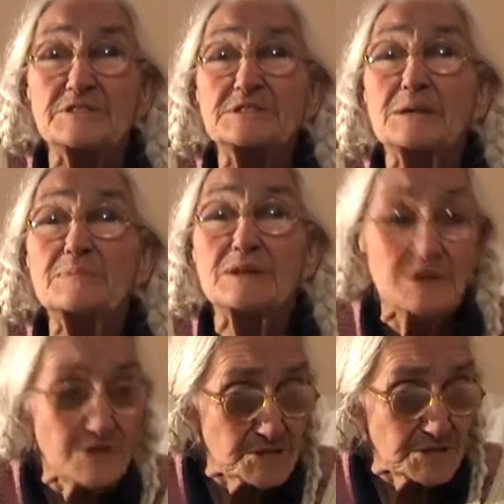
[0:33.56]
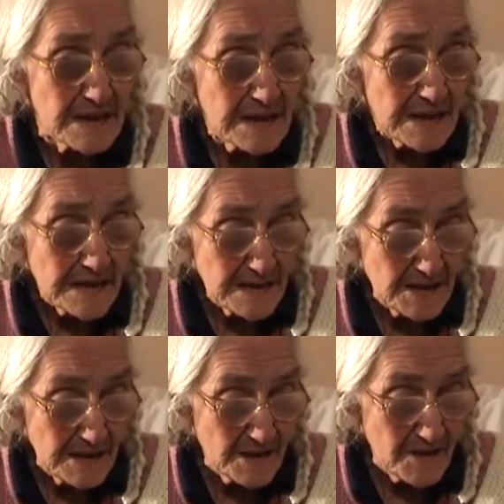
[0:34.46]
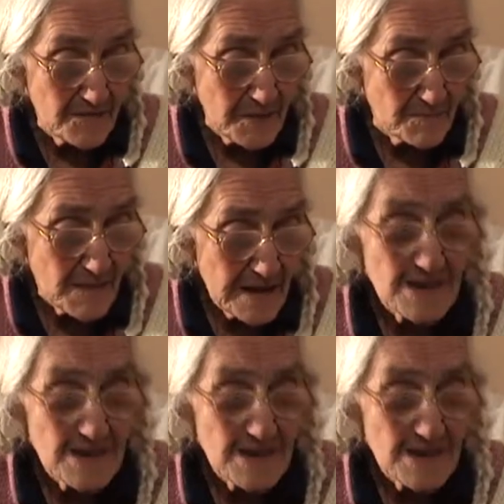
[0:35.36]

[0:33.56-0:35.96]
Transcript: 7 years, and I've